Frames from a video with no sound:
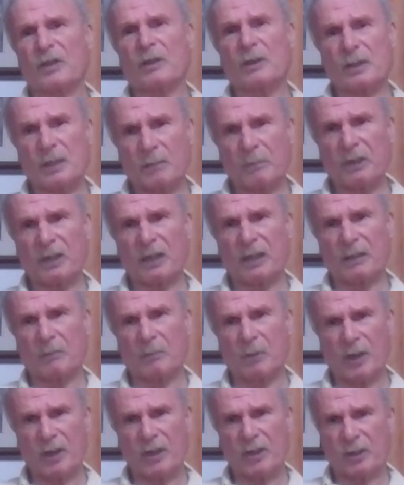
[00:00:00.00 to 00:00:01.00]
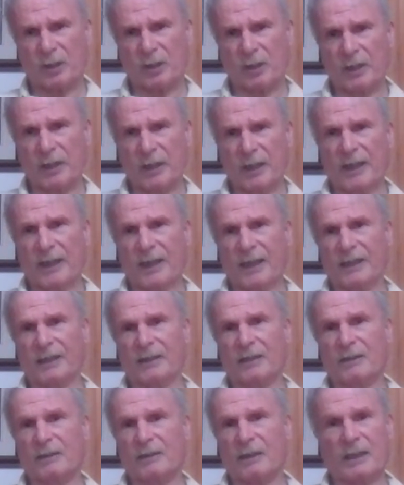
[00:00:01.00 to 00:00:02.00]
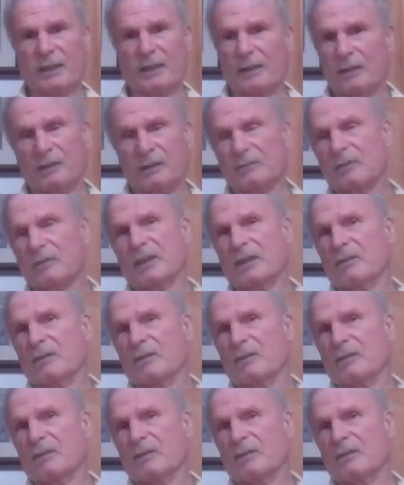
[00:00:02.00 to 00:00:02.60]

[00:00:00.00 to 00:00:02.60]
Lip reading: soaks up a lot of moisture and is like a